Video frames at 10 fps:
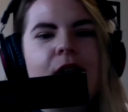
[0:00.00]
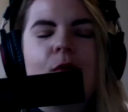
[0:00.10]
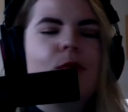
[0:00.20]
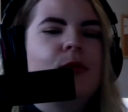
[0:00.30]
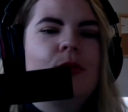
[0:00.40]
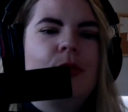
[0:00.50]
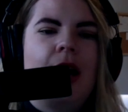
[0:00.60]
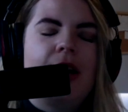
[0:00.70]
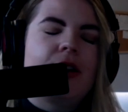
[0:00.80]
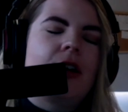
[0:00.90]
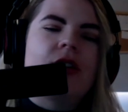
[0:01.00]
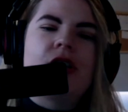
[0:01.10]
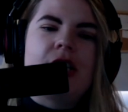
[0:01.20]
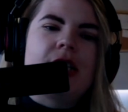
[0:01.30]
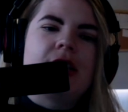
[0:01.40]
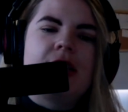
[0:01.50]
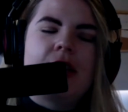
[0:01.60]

some higher consciousness